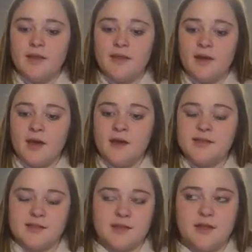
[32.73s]

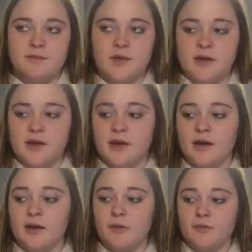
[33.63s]
This can be,
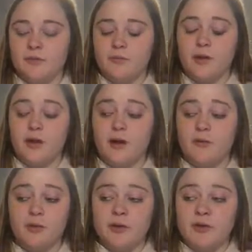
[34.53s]

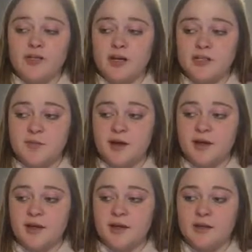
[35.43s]
we talked about
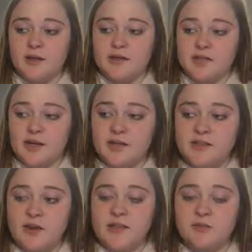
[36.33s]
it in our science
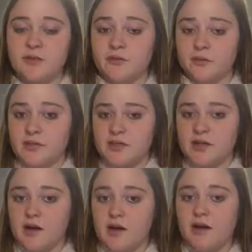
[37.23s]
class whenever we
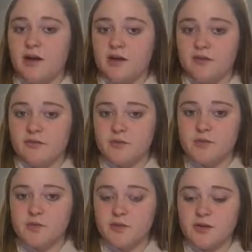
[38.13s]
did our
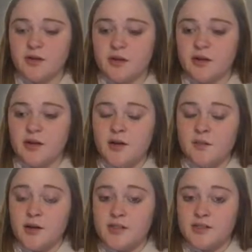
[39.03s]
interviews with our
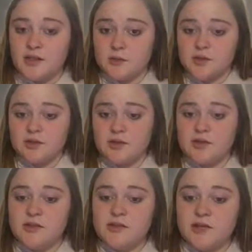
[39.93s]
practicum
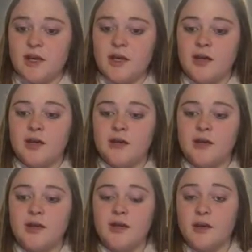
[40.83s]
students, and
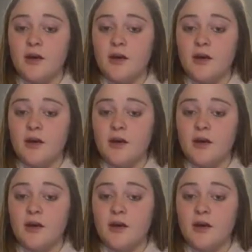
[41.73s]
the